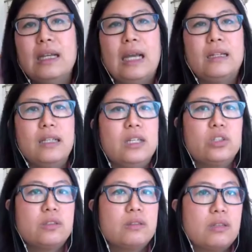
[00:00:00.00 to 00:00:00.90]
And
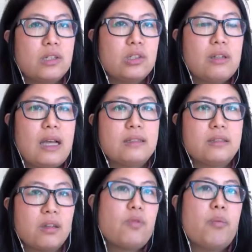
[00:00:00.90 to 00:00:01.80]
each section has a
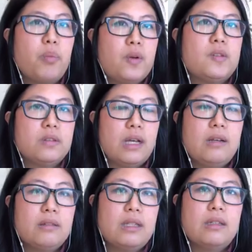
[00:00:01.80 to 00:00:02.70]
different
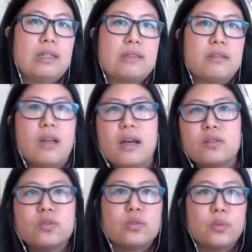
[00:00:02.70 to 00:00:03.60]
personality. It's not
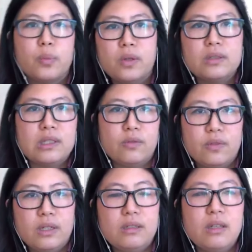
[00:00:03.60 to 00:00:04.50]
super
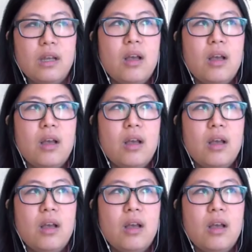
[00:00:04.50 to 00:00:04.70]
different.